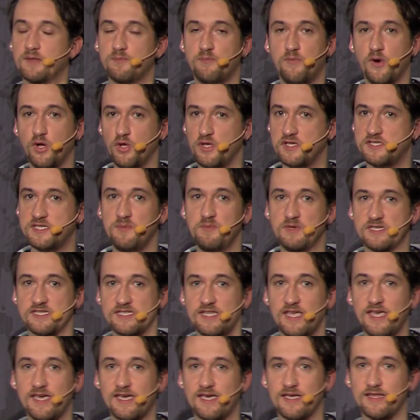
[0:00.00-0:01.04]
policy
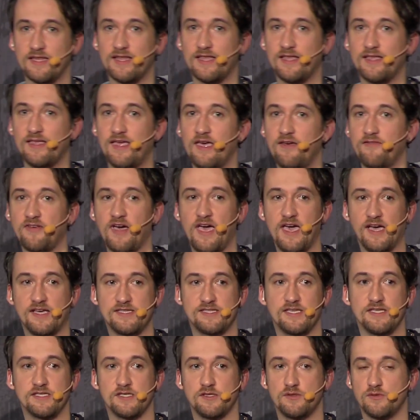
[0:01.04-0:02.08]
mistake and gave
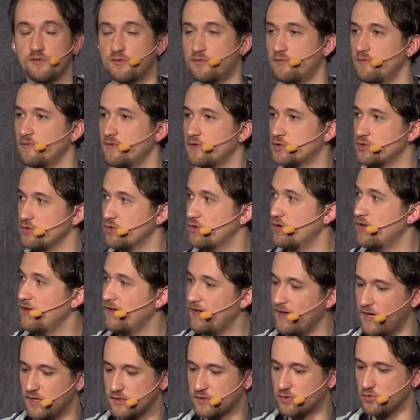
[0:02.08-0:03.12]
access to
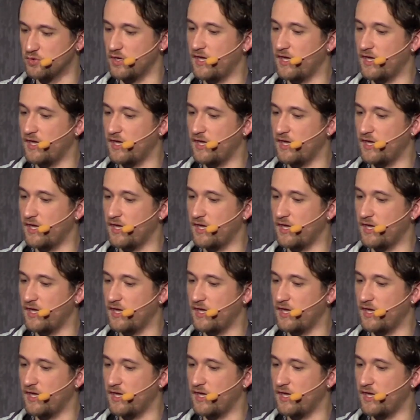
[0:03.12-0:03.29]
a